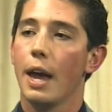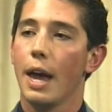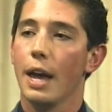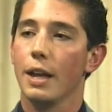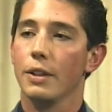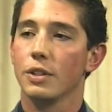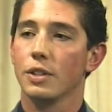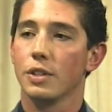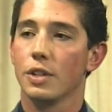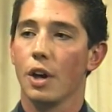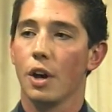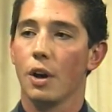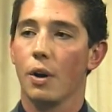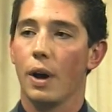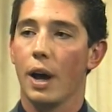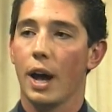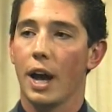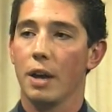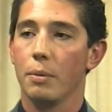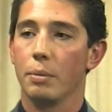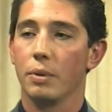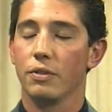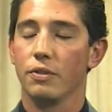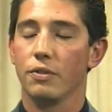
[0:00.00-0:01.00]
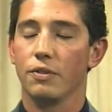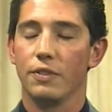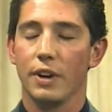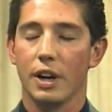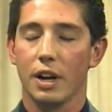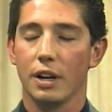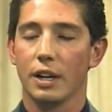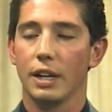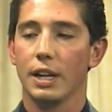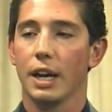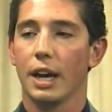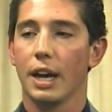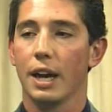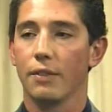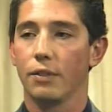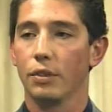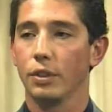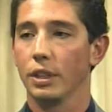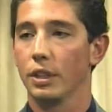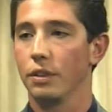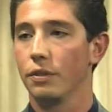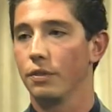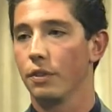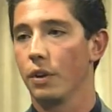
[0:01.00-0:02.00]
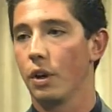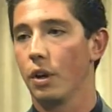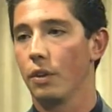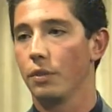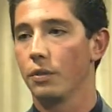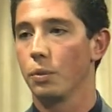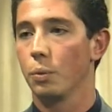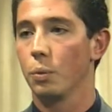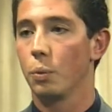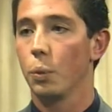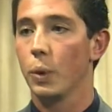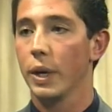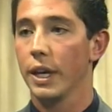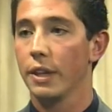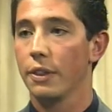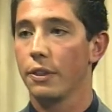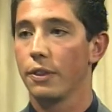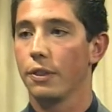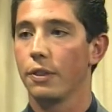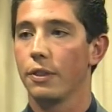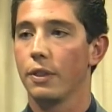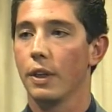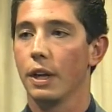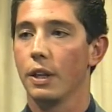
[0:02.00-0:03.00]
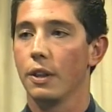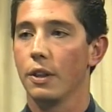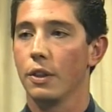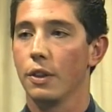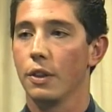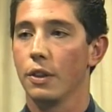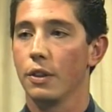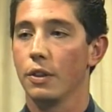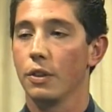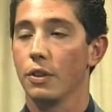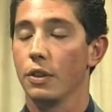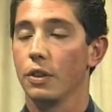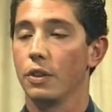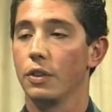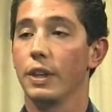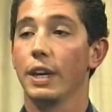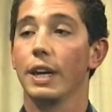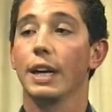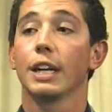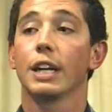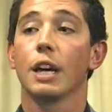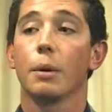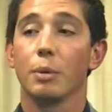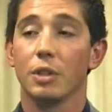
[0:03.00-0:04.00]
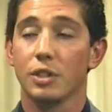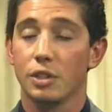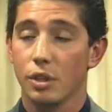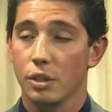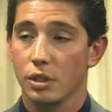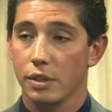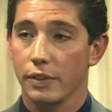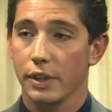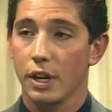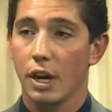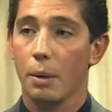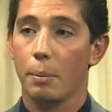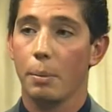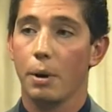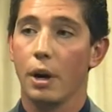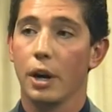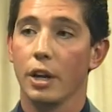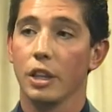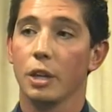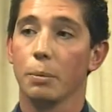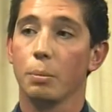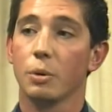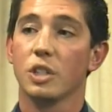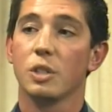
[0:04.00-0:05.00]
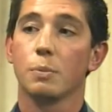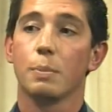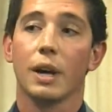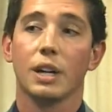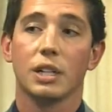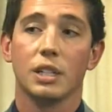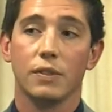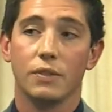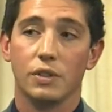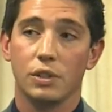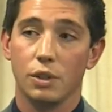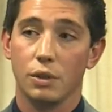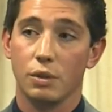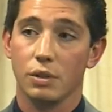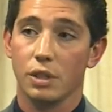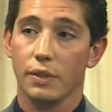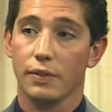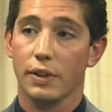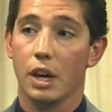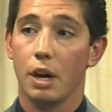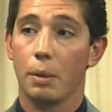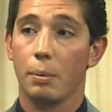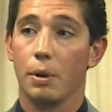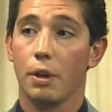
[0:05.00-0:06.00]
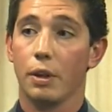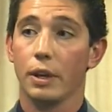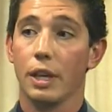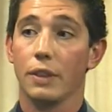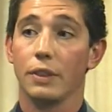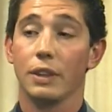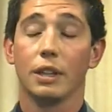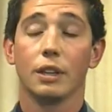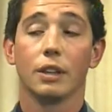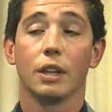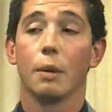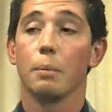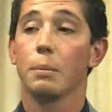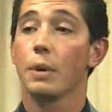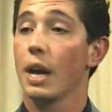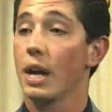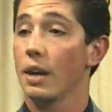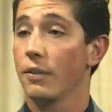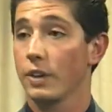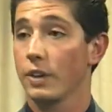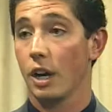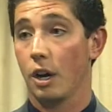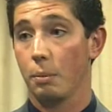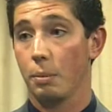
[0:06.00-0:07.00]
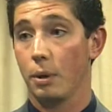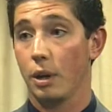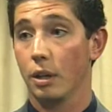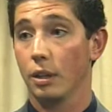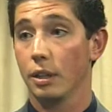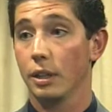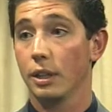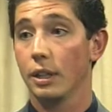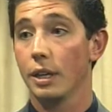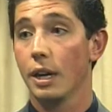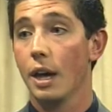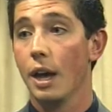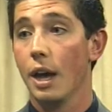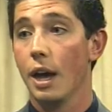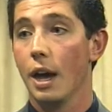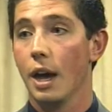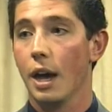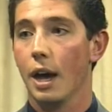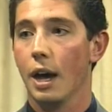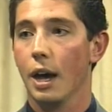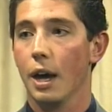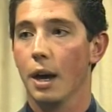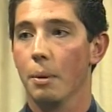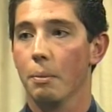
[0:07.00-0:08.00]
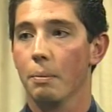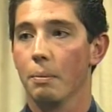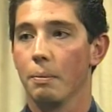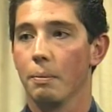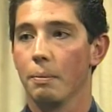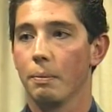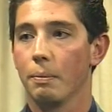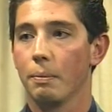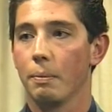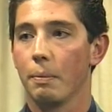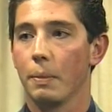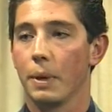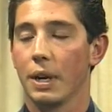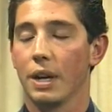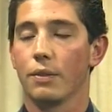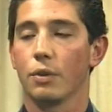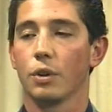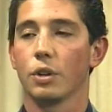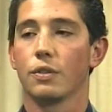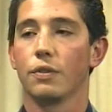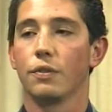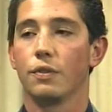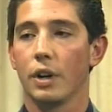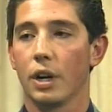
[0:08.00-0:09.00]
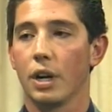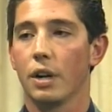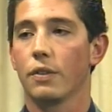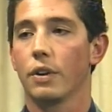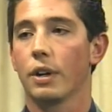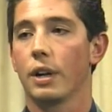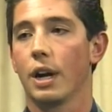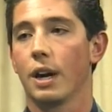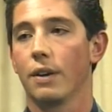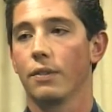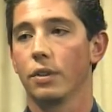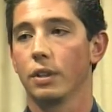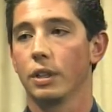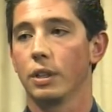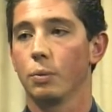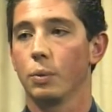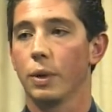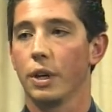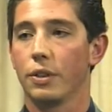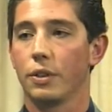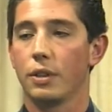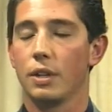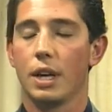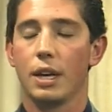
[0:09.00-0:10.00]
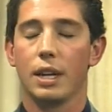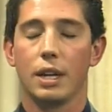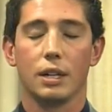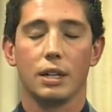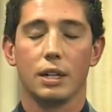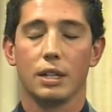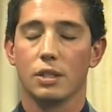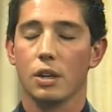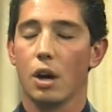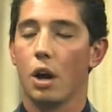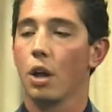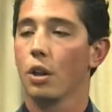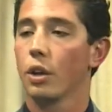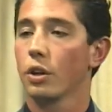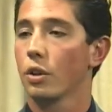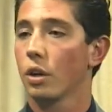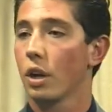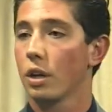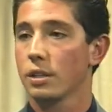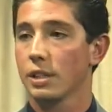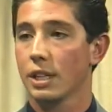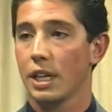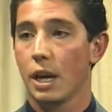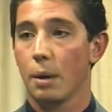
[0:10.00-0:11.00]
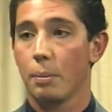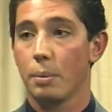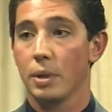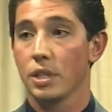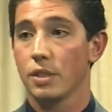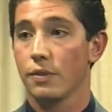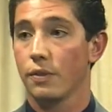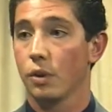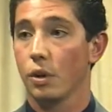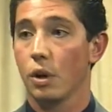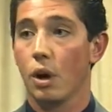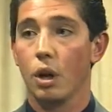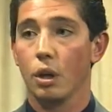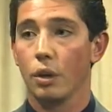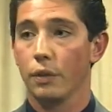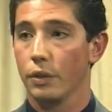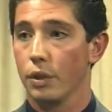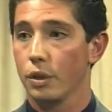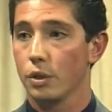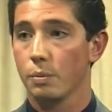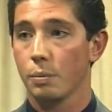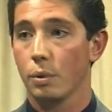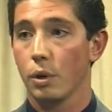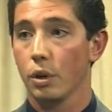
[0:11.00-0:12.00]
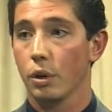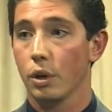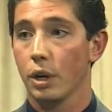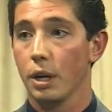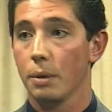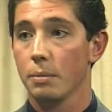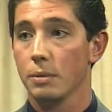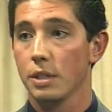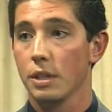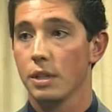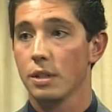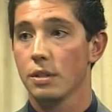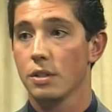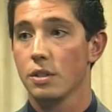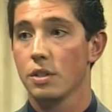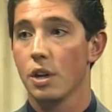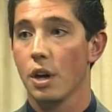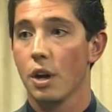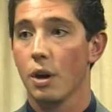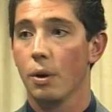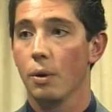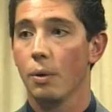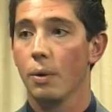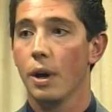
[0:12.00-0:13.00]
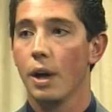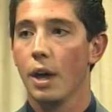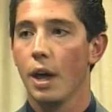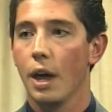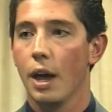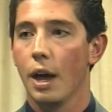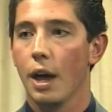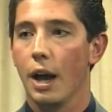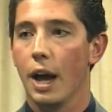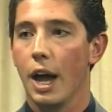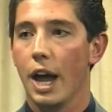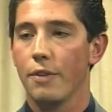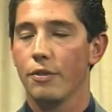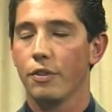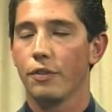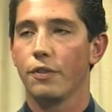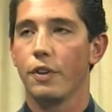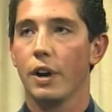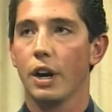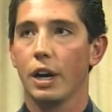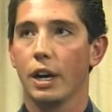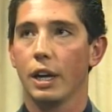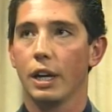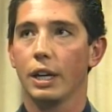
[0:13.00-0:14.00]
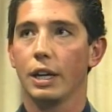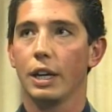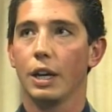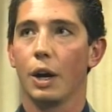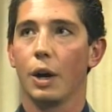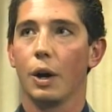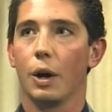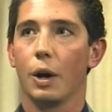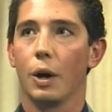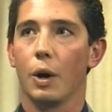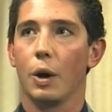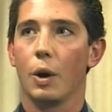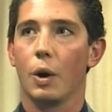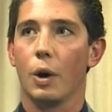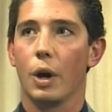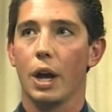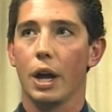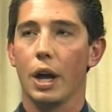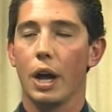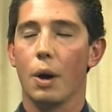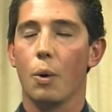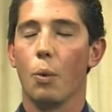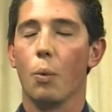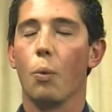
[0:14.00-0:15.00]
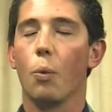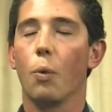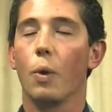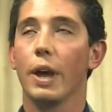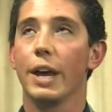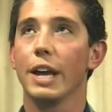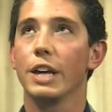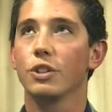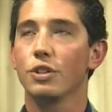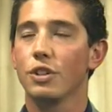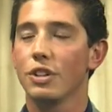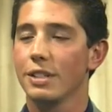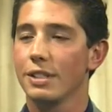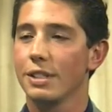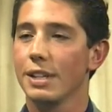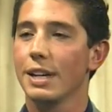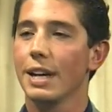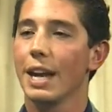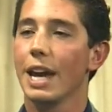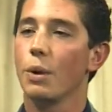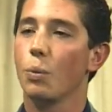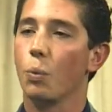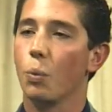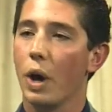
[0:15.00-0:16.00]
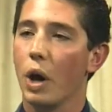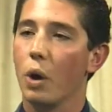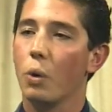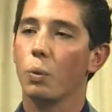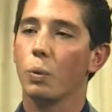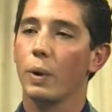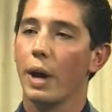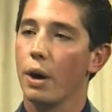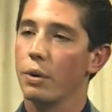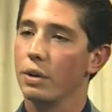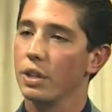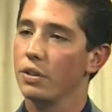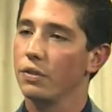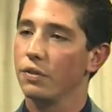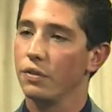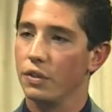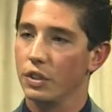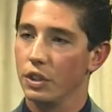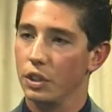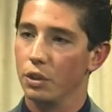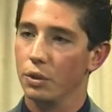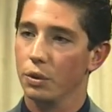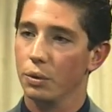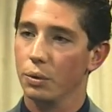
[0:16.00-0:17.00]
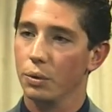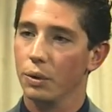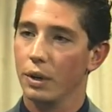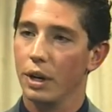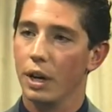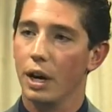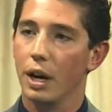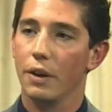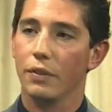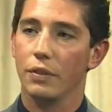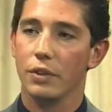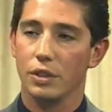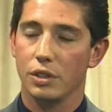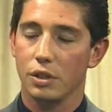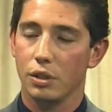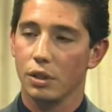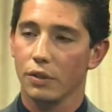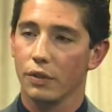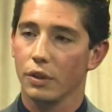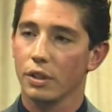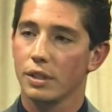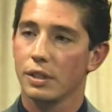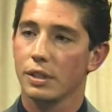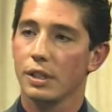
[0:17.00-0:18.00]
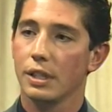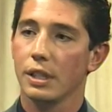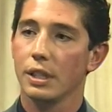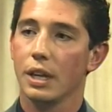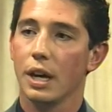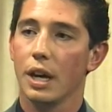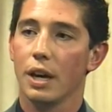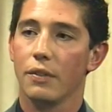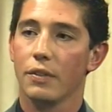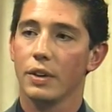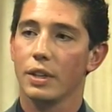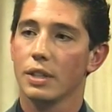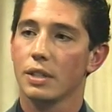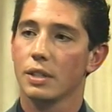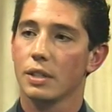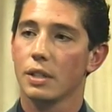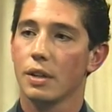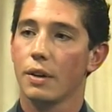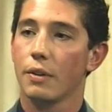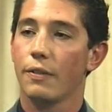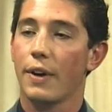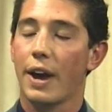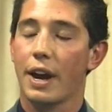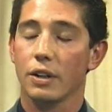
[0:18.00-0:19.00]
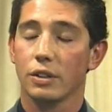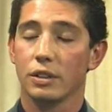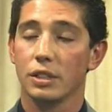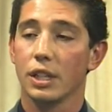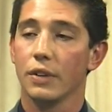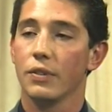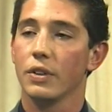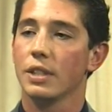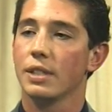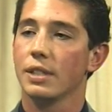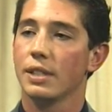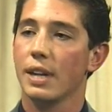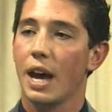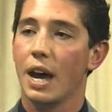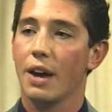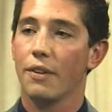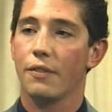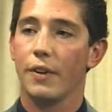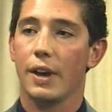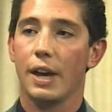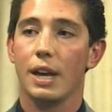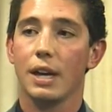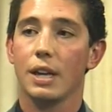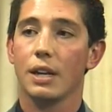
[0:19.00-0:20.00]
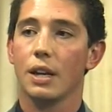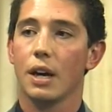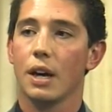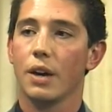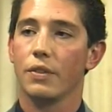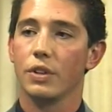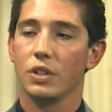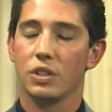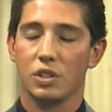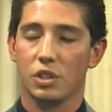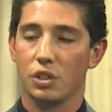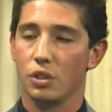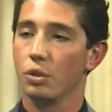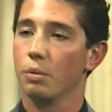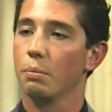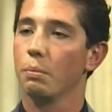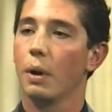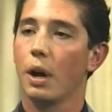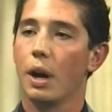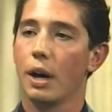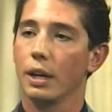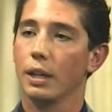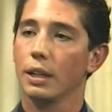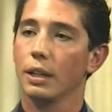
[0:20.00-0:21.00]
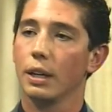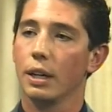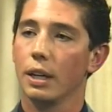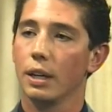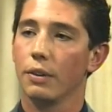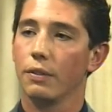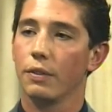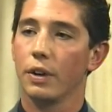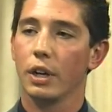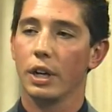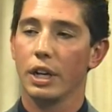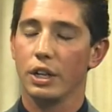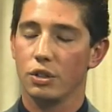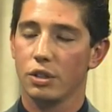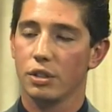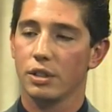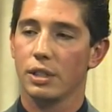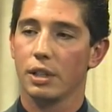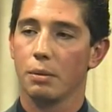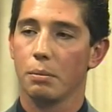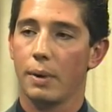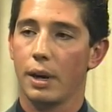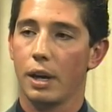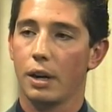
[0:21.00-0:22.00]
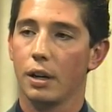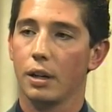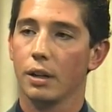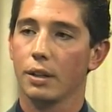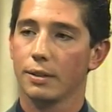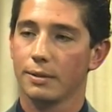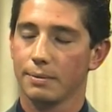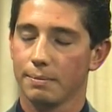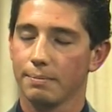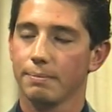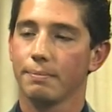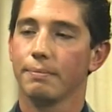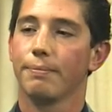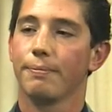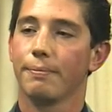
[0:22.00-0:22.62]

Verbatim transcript: And so I've been very heavily involved with the incoming students of Cal Poly, the prospective students of Cal Poly, and the alumni of Poly. Um, and I've worked very, very heavily with entities all across campus for all of those programs. And so I have a very interesting and well-rounded view of this university, of its faculty, of its staff, and of its student body in a very interesting manner. Okay.